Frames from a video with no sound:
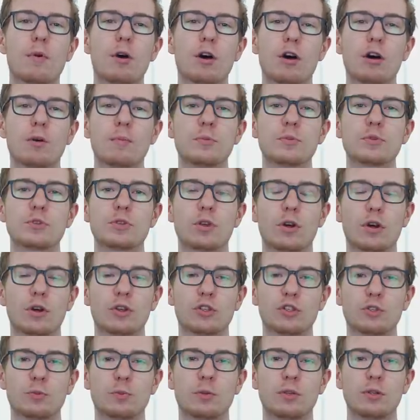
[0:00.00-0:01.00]
mom's
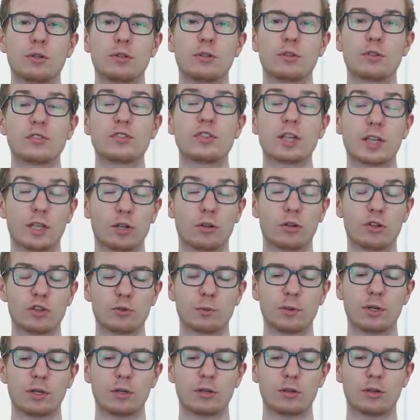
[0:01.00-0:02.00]
husband, second
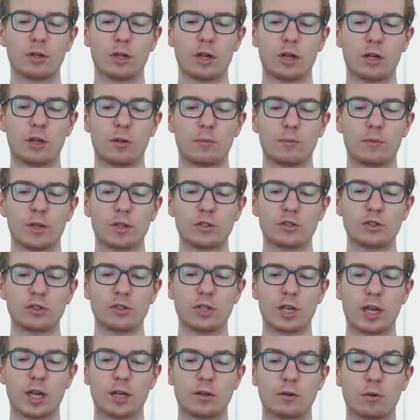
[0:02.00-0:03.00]
husband um, that
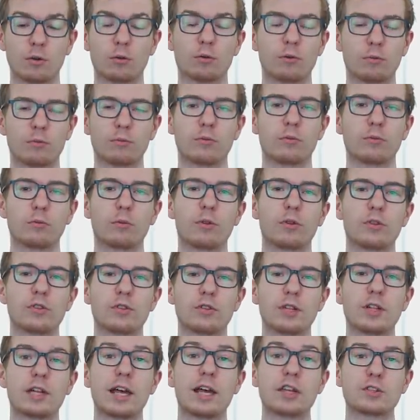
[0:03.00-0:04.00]
she's had, or
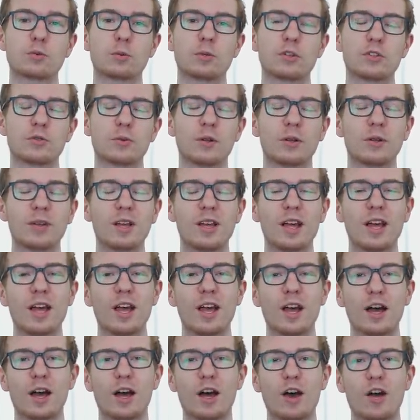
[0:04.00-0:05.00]
well, the last one as well.
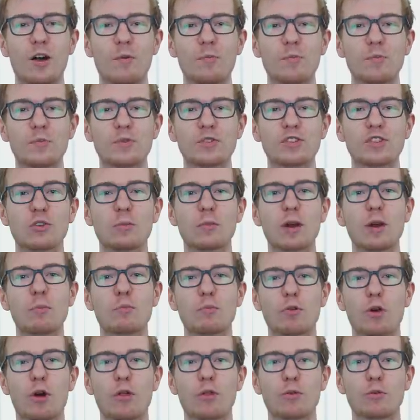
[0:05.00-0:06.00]
Um, so my
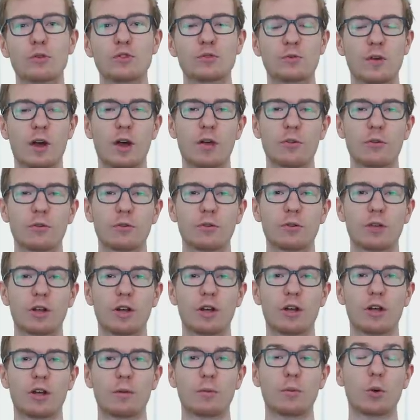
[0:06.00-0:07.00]
brother's father,
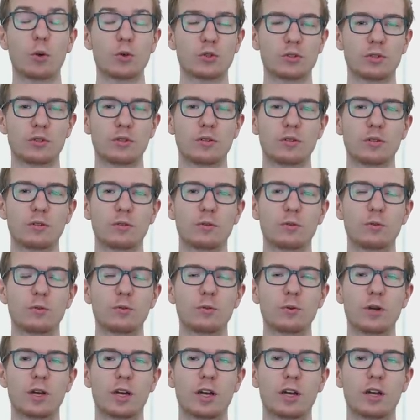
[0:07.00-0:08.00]
uh, Morten,
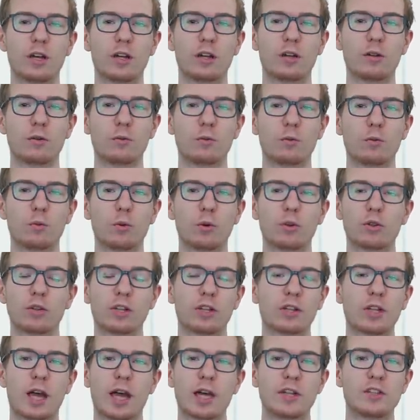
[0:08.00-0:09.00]
who uh,
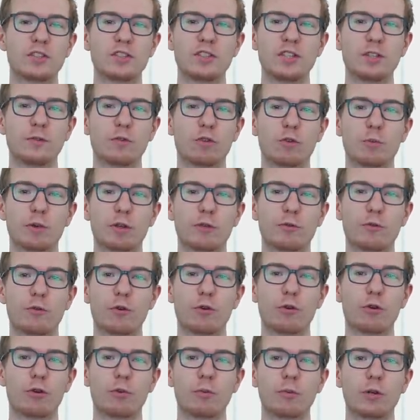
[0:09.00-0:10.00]
worked at IT for a big
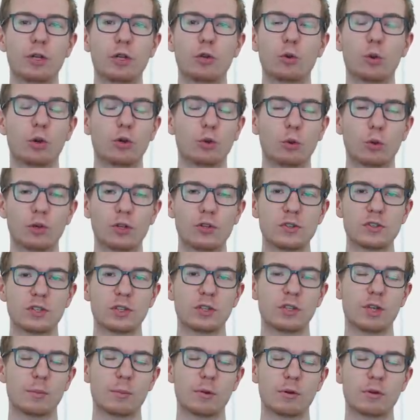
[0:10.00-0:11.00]
firm in Novo Nordisk
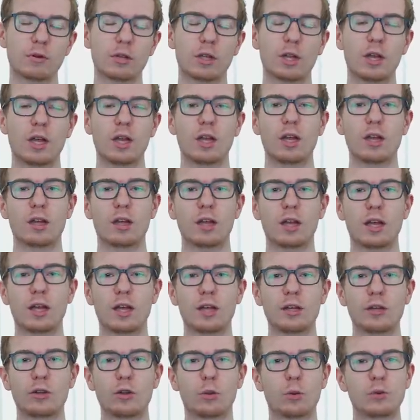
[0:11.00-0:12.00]
in Denmark,
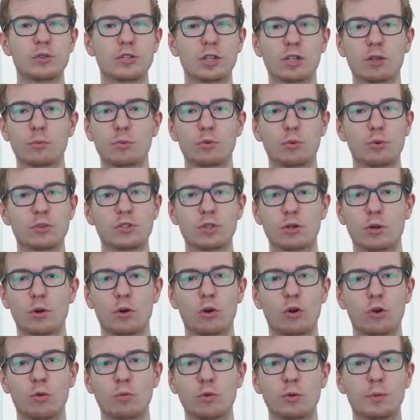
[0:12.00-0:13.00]
and he always had computers at
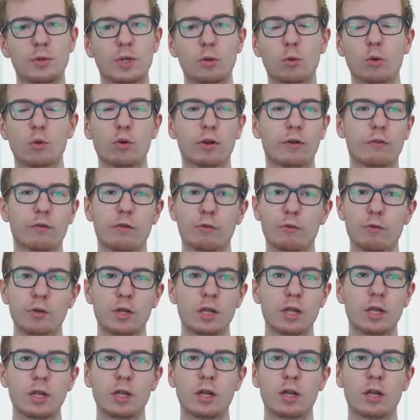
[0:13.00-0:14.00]
home. We played Warcraft
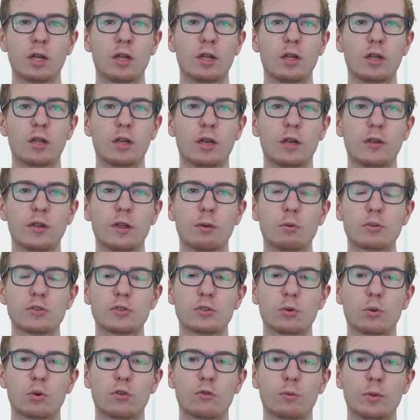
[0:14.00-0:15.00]
3, and that
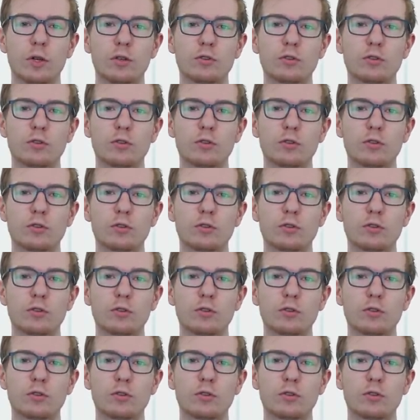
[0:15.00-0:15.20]
was kind of my